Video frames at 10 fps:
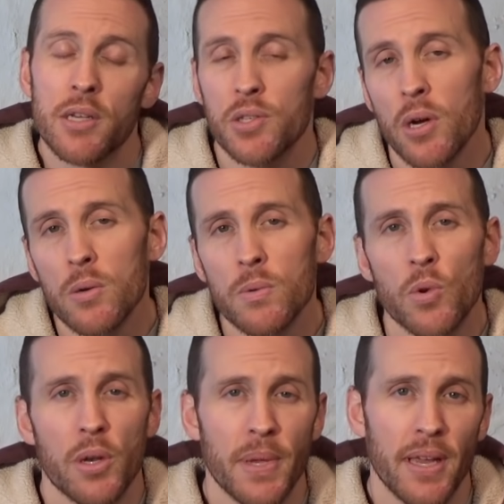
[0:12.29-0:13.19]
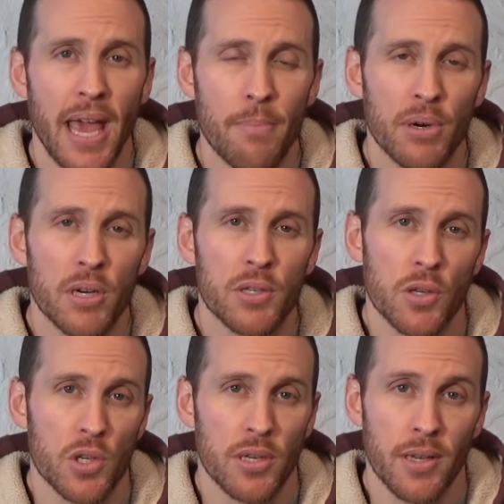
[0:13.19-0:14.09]
So we're going to make a cat perch
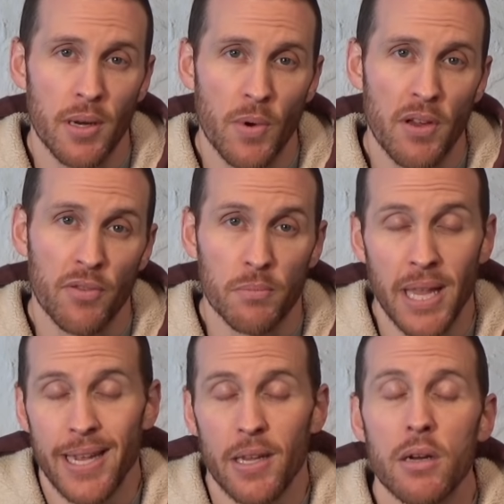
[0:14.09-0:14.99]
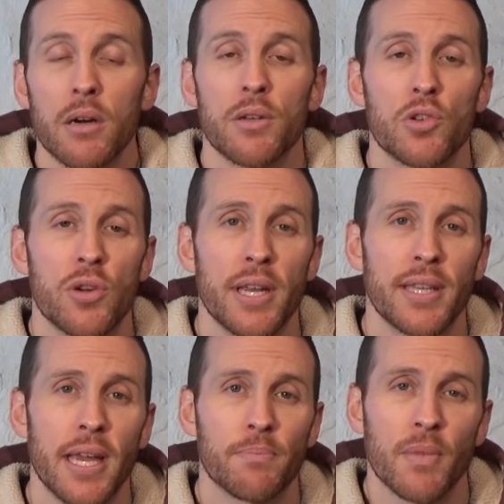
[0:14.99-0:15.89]
so she can get away from Lady, our huge Great
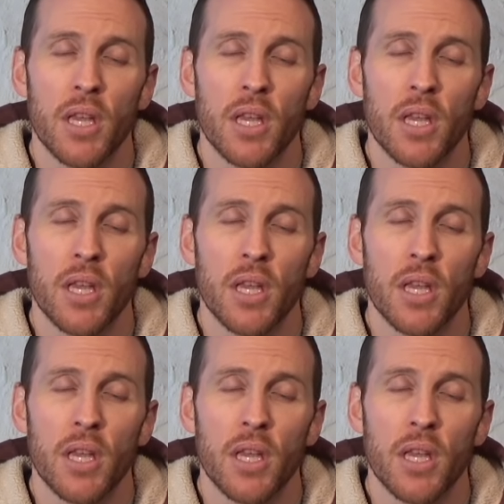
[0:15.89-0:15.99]
Dane.